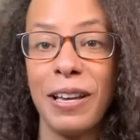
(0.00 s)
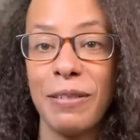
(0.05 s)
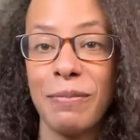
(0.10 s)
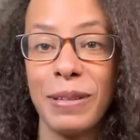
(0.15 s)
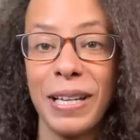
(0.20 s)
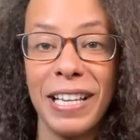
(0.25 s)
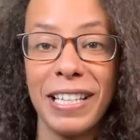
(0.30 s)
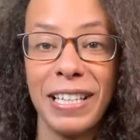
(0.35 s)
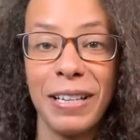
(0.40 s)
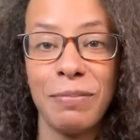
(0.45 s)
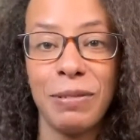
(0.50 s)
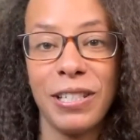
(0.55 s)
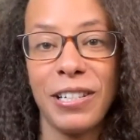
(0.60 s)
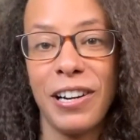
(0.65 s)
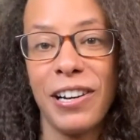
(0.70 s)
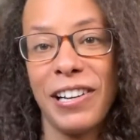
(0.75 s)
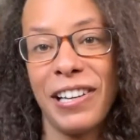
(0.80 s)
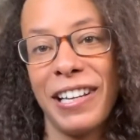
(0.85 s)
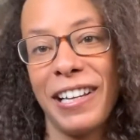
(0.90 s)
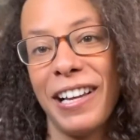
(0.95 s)
because I'm
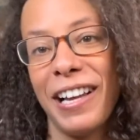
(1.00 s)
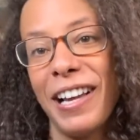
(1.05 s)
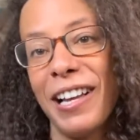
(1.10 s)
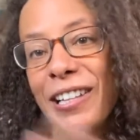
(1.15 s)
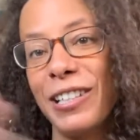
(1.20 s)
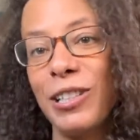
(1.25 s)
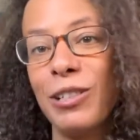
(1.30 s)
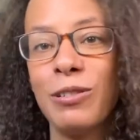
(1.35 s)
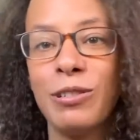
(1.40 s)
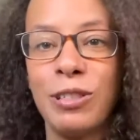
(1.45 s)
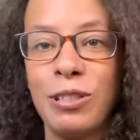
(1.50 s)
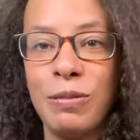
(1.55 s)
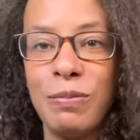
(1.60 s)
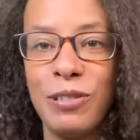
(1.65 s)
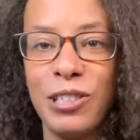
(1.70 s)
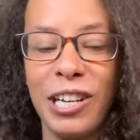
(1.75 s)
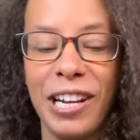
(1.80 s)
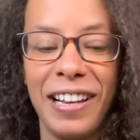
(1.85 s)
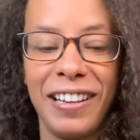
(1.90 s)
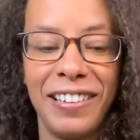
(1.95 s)
starting a YouTube
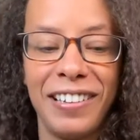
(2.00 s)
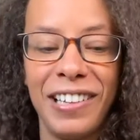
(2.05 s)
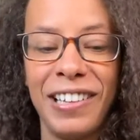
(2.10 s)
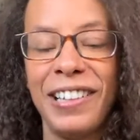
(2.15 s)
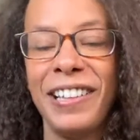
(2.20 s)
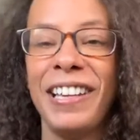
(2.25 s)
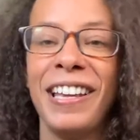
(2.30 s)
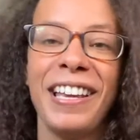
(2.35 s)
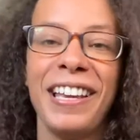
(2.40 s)
channel.